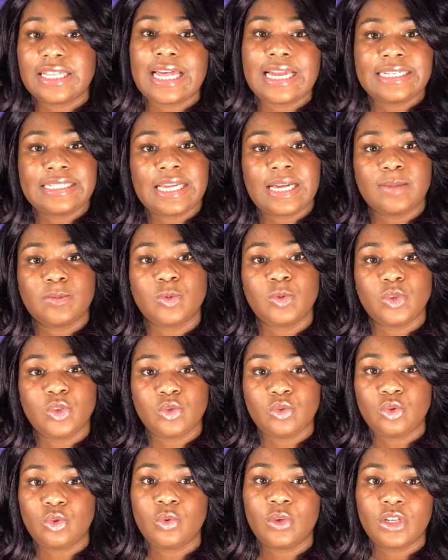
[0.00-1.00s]
a lot of times when
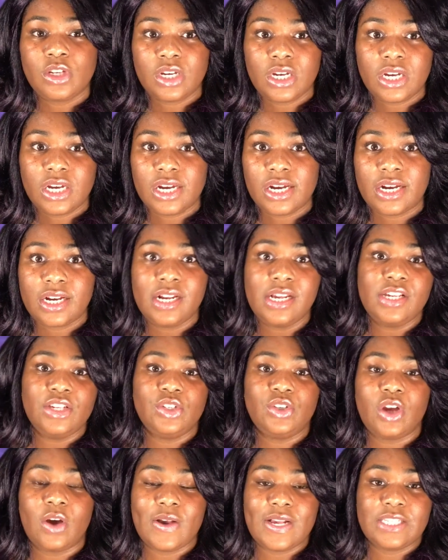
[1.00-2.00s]
you're doing your hair,
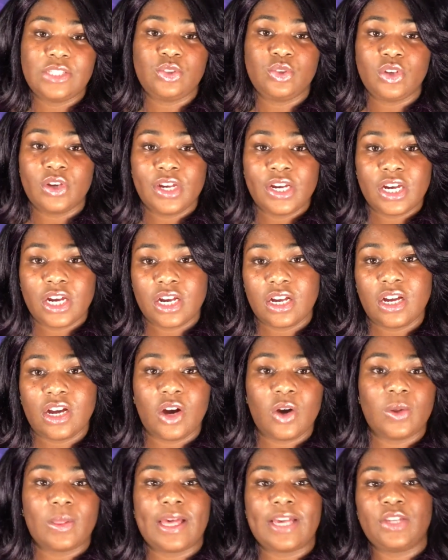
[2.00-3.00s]
you know, it's do your hair and
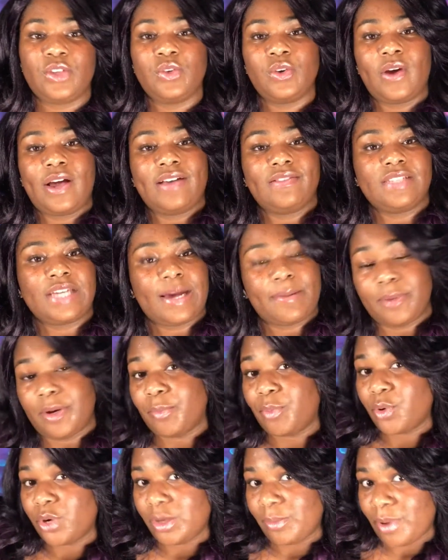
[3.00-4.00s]
go. Like you don't have time to
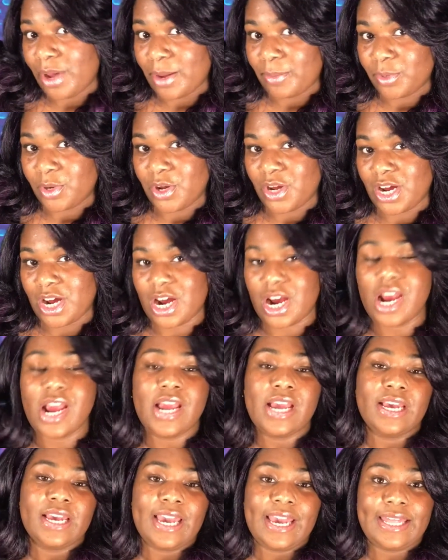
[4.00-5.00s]
pre-prep your hair
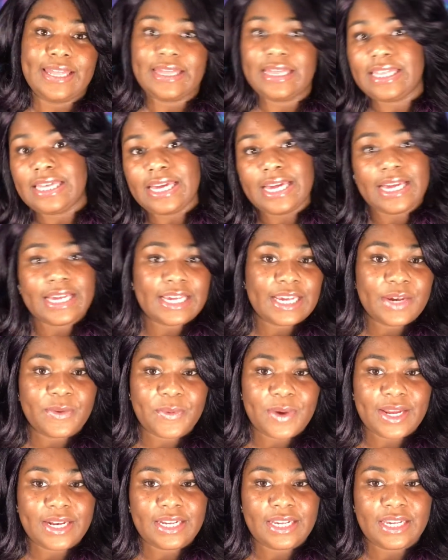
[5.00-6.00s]
and then get
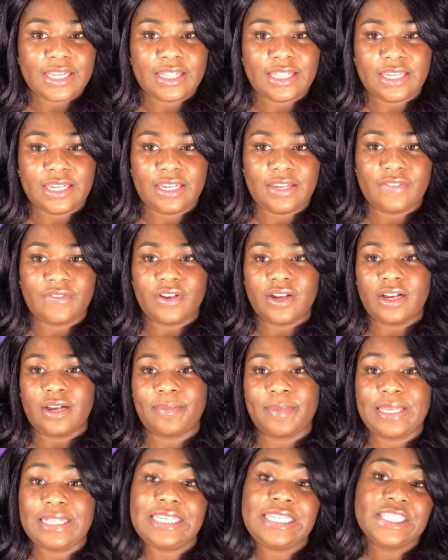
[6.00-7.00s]
ready and leave.
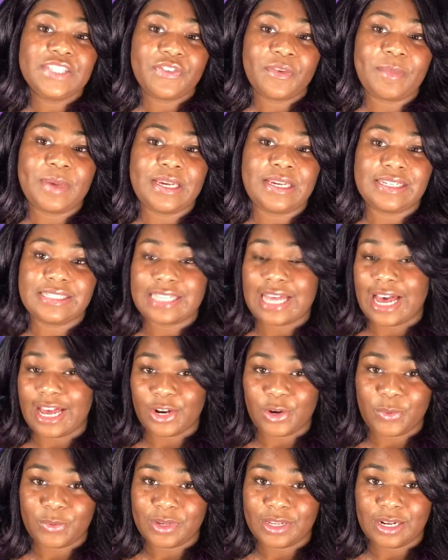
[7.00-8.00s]
At least for me, because I
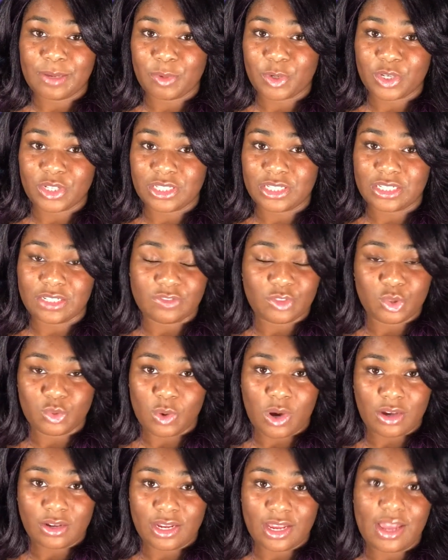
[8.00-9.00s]
don't get up early enough to do
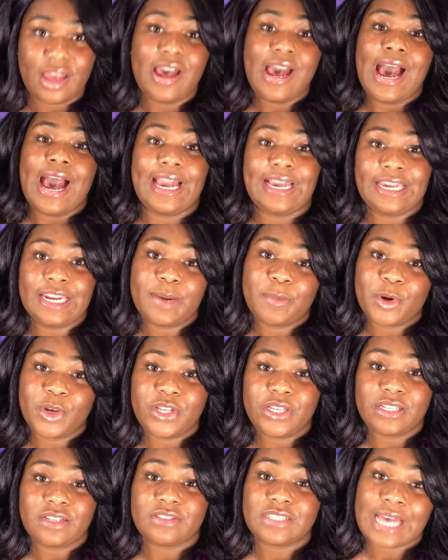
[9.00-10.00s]
all that. I get up
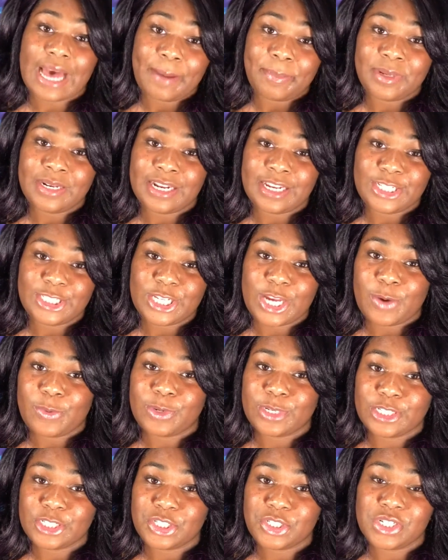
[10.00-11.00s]
early enough to hop in that shower,
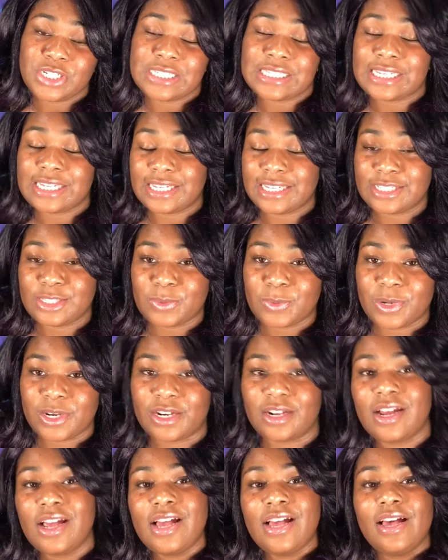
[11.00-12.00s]
get dressed, and get to
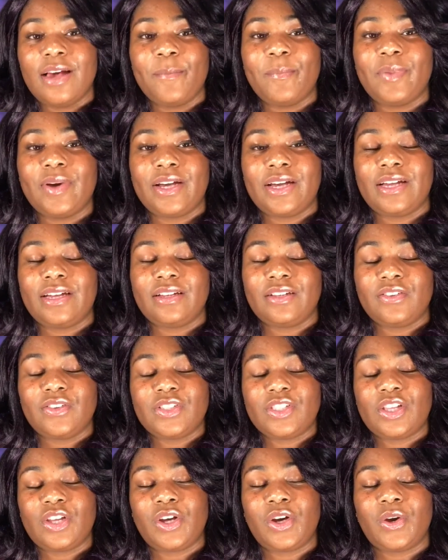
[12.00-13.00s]
work. But
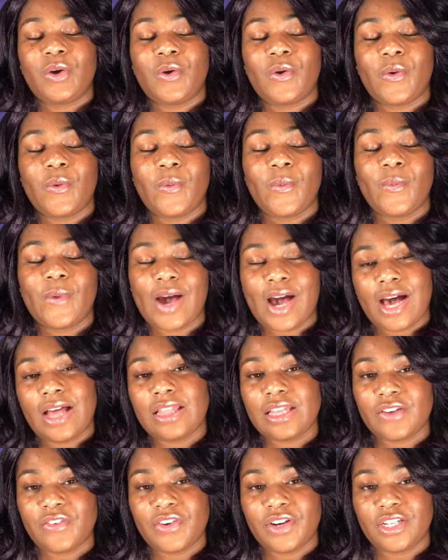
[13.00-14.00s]
so when I
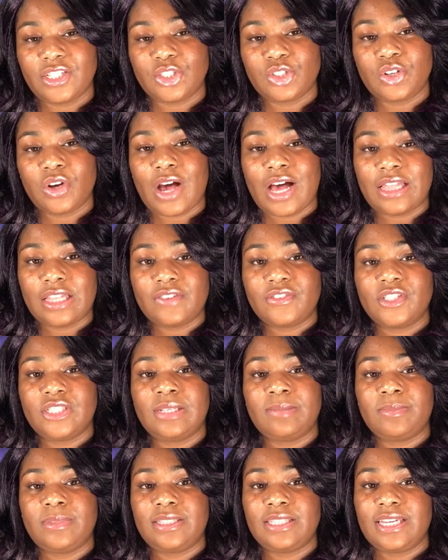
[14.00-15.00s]
look for edge control, I look for
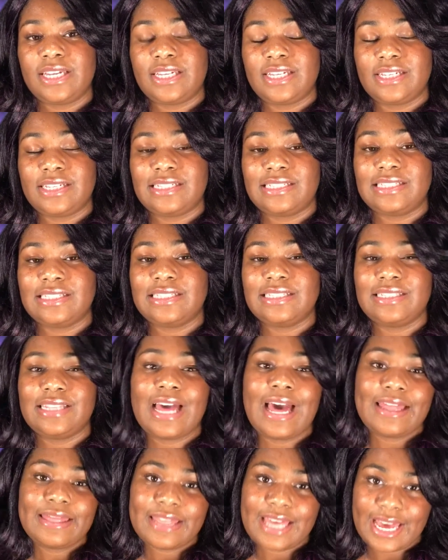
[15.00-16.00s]
something that is
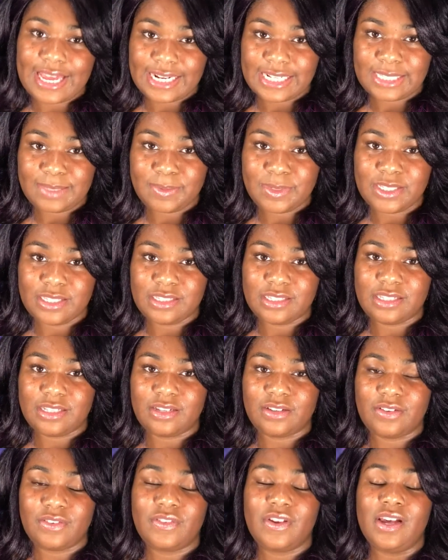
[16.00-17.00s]
not that
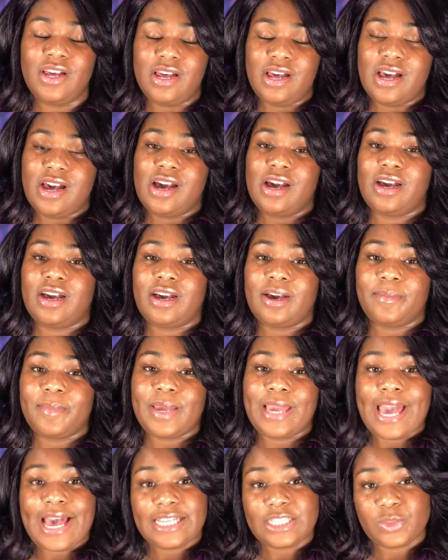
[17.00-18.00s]
expensive.
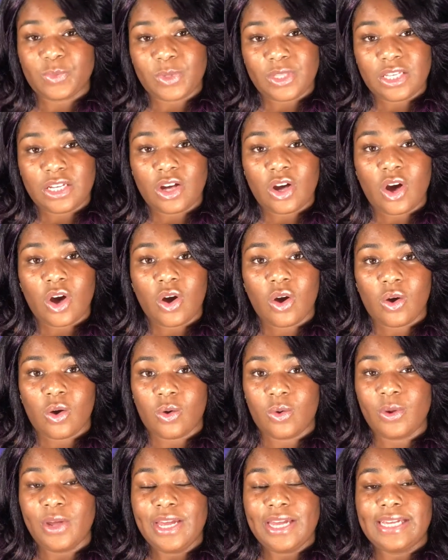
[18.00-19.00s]
It has a really good
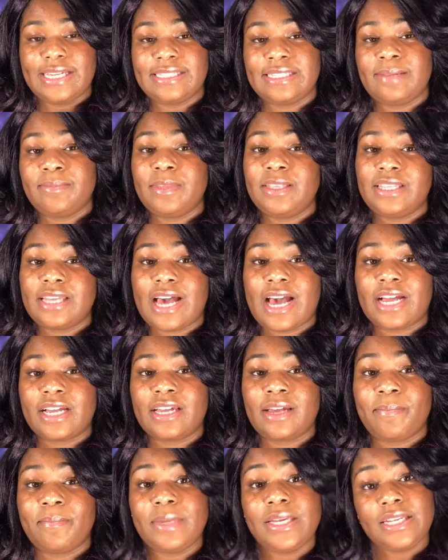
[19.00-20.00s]
hold. It's something that I
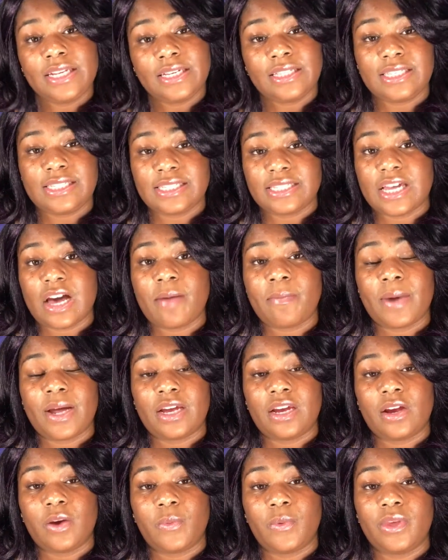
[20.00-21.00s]
can immediately style my
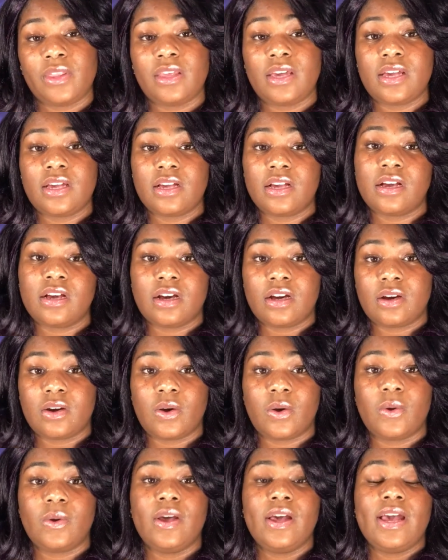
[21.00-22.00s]
hair with and
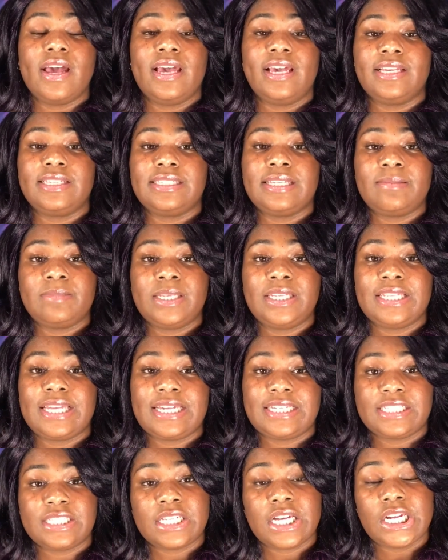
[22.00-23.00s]
go. It's something
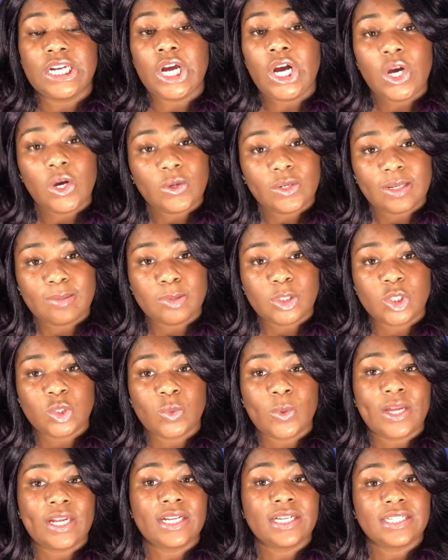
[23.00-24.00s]
that is going to hold up to
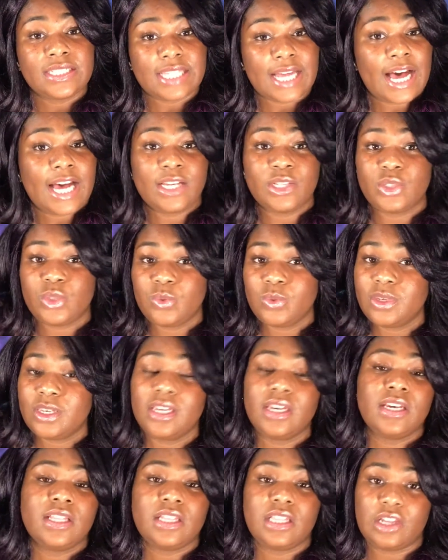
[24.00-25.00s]
sweating, because I do
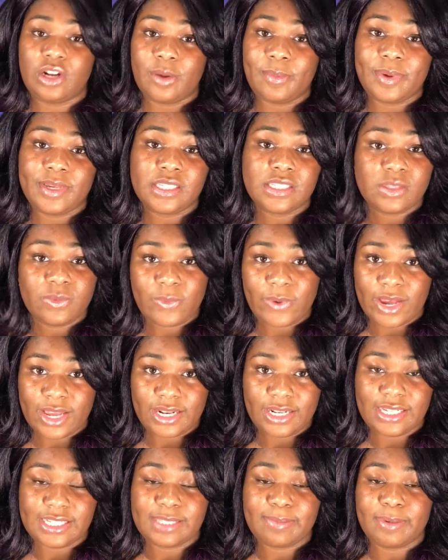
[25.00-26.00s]
get a little bit
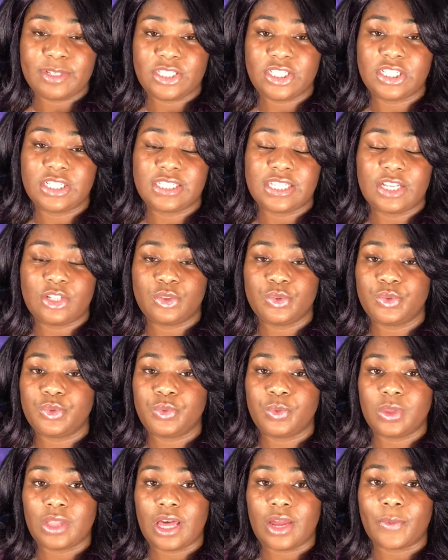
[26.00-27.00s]
sweaty, especially because I
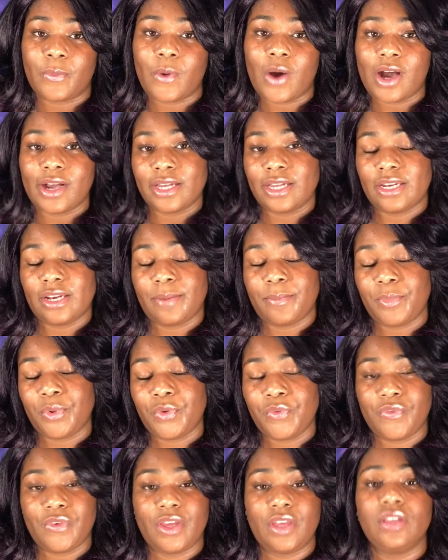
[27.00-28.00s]
do a lot of walking and
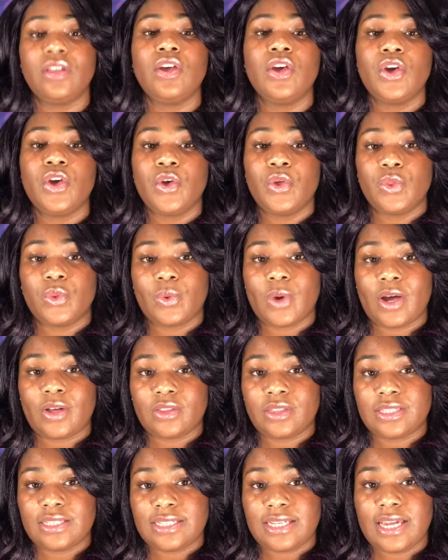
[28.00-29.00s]
moving
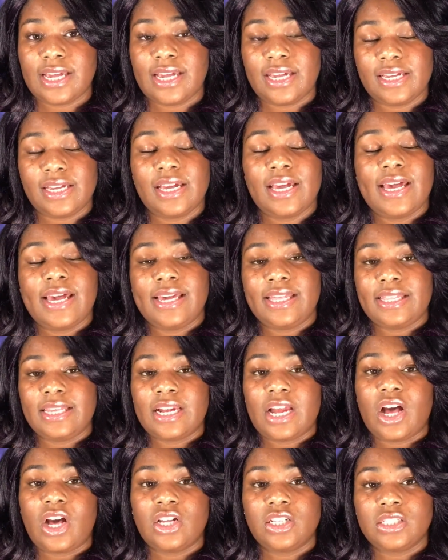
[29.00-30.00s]
throughout the day. And
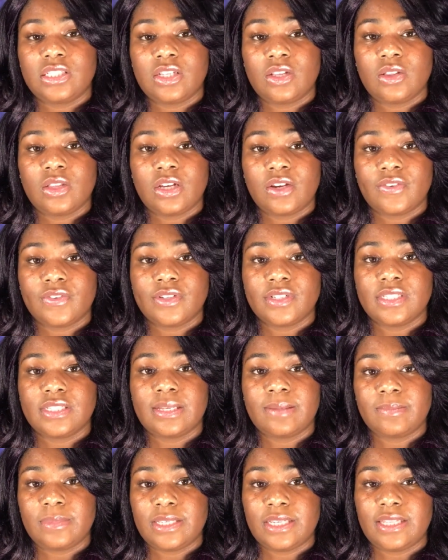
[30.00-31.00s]
then I also look for
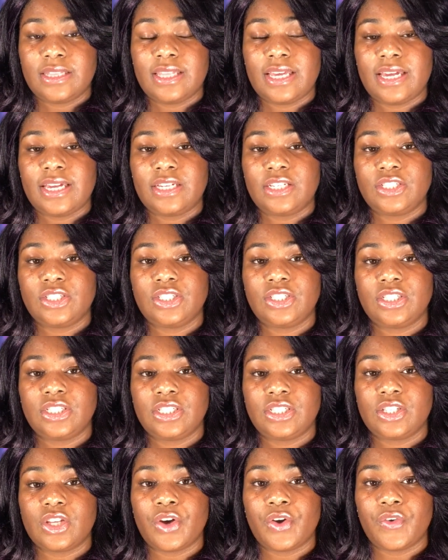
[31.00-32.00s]
something that is
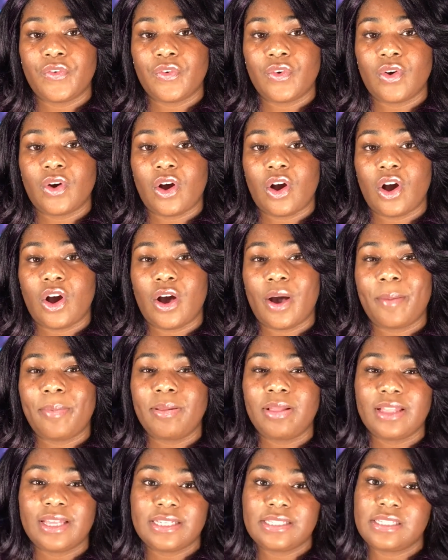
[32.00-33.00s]
just overall a
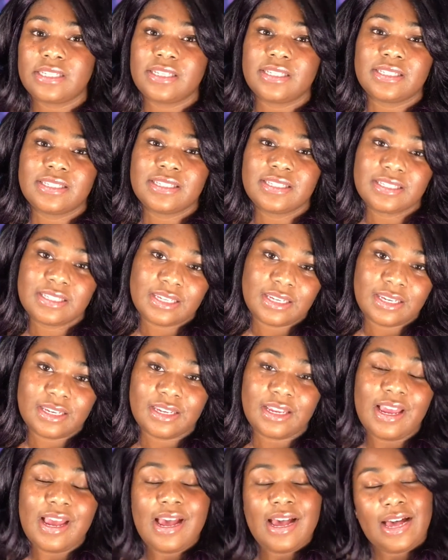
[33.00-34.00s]
pleasant
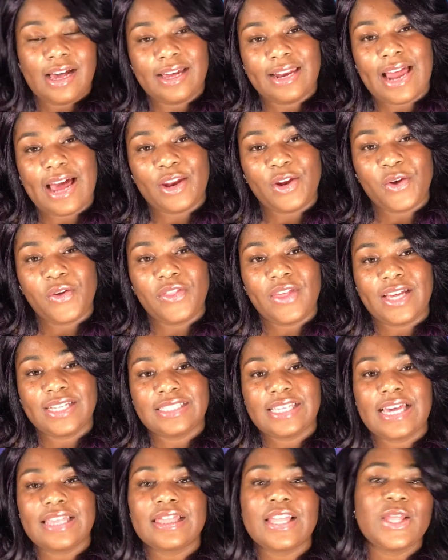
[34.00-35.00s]
scent. And I know that's
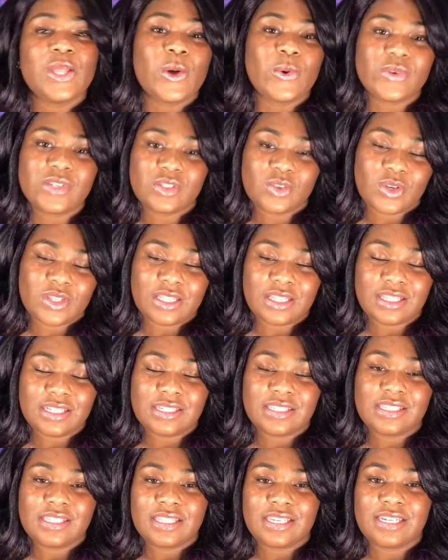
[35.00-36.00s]
like the lowest on the
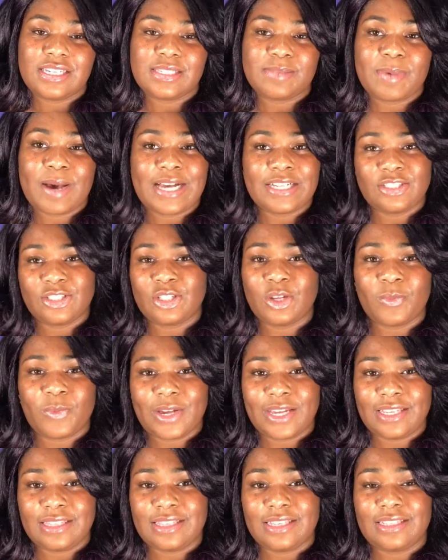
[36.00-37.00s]
list of things, but I just don't
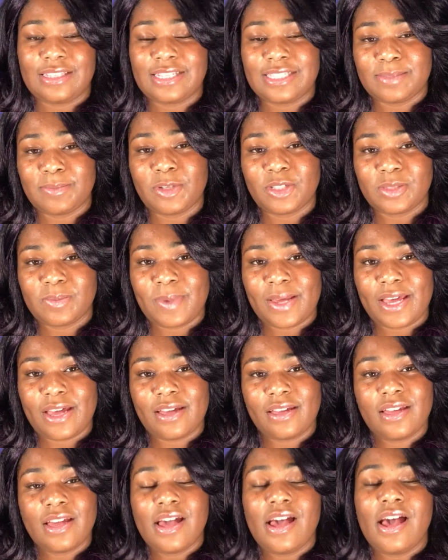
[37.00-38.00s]
want anything that smells bad.